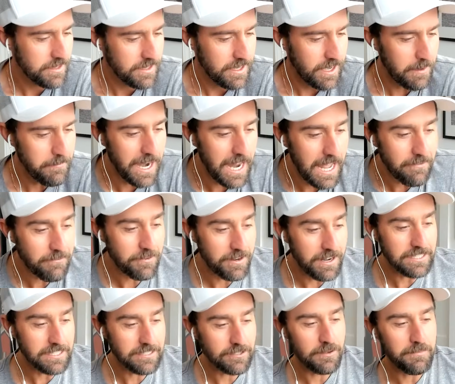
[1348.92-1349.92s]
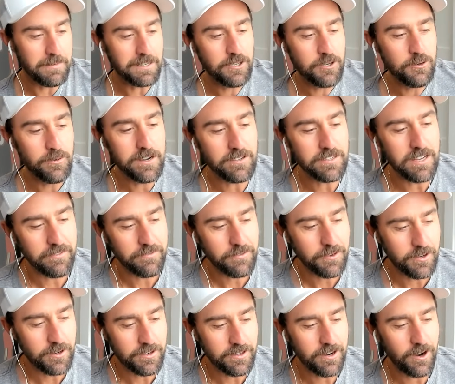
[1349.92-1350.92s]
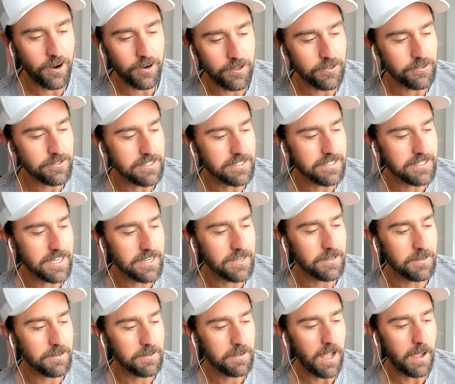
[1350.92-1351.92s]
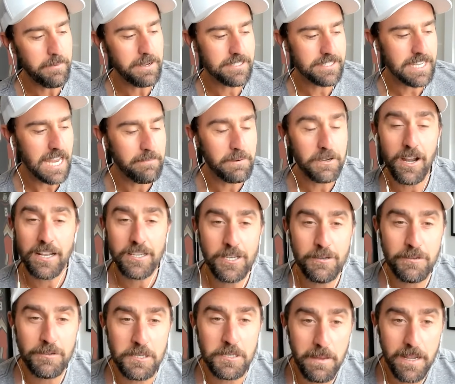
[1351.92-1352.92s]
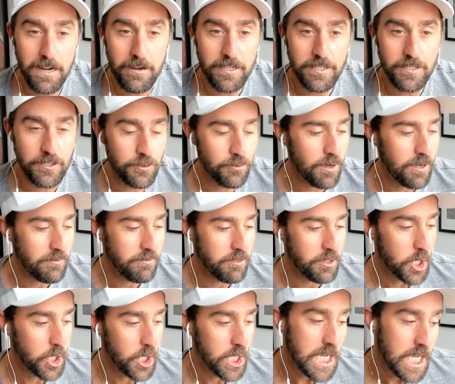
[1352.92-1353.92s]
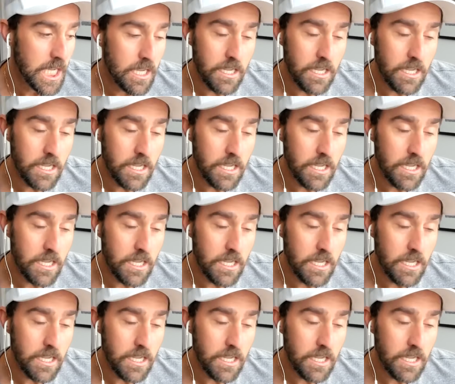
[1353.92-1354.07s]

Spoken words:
I mean, I still have my two winners. I have Carlos and Sinner. I mean, Sam, you're not too much better at 1230.